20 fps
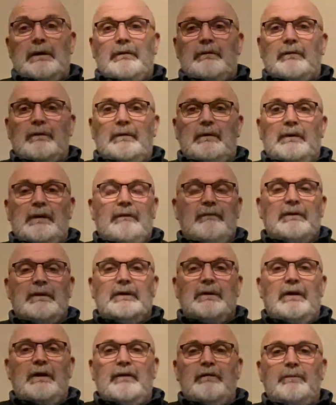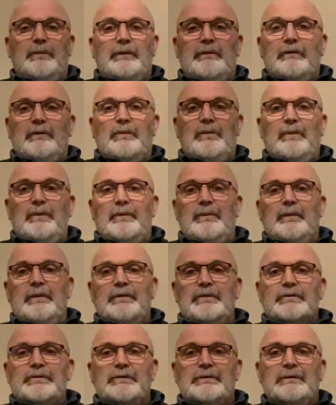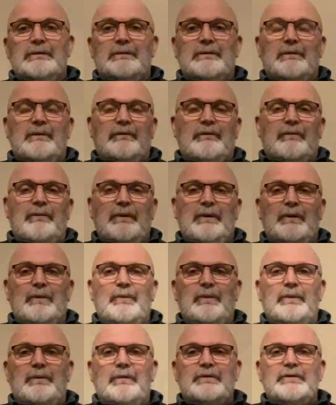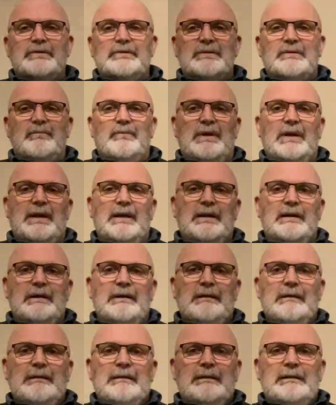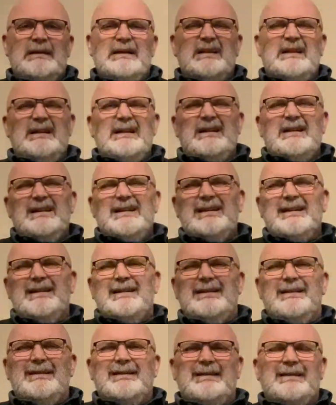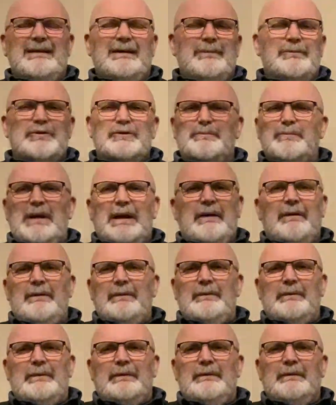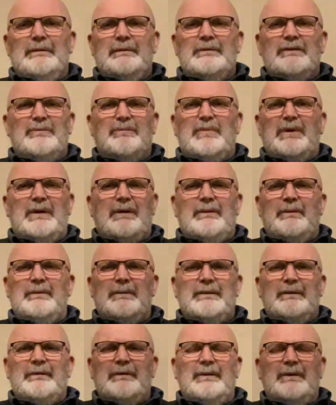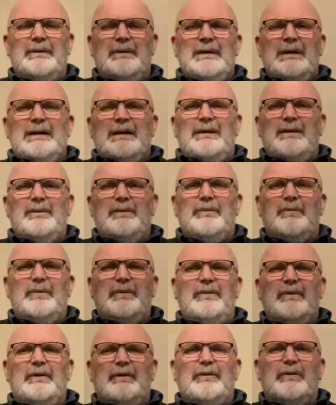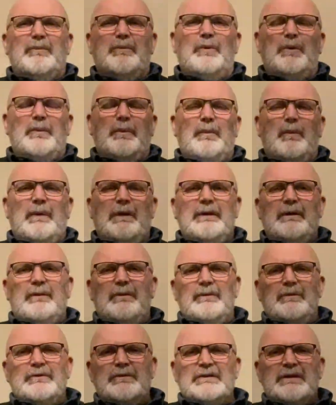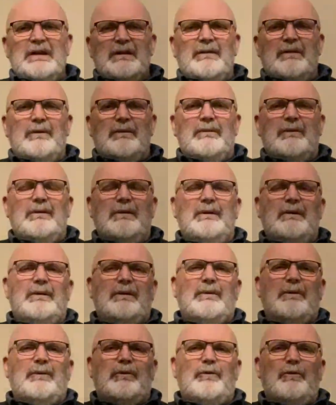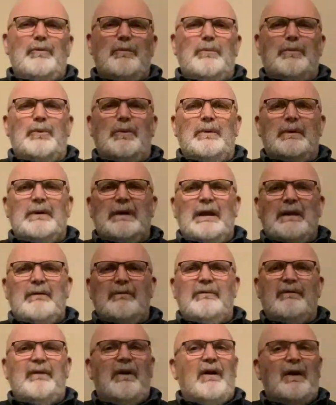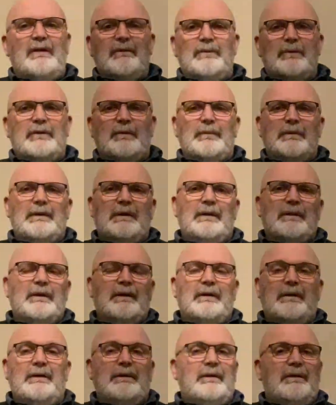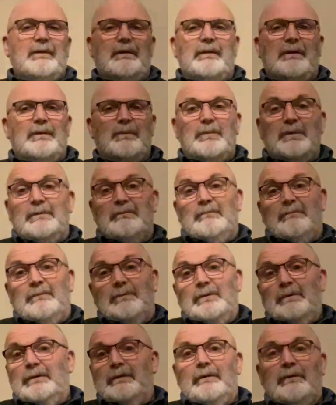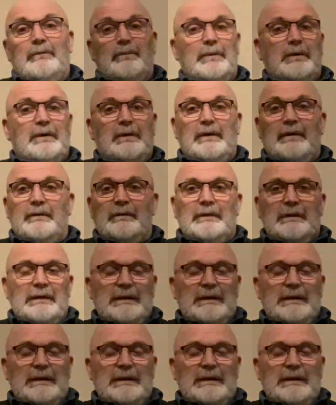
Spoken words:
It's a lovely knife, but it's a 1/4 inch. It's 3 1/4 inches in blade, and I'm just paranoid. So it was a bit of a disappointment. Why they couldn't just hit the 2.85 or something like that, I don't know, but it is what it is.